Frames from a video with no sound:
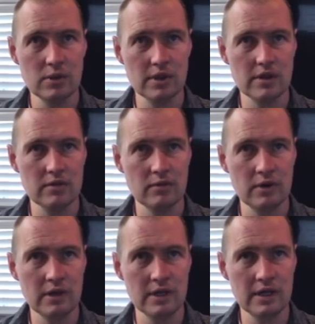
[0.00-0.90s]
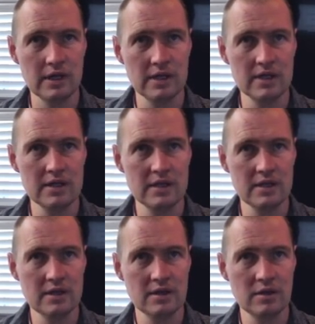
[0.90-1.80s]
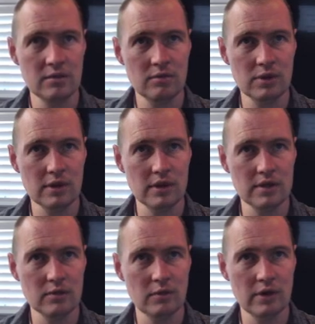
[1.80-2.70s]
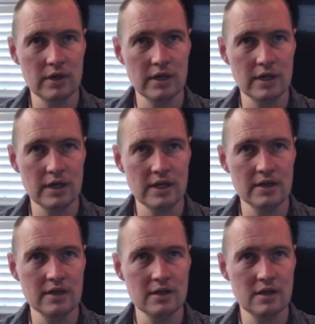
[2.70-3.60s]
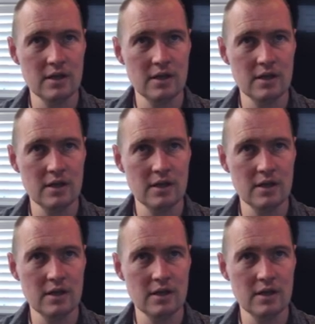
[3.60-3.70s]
plus 1n plus 1n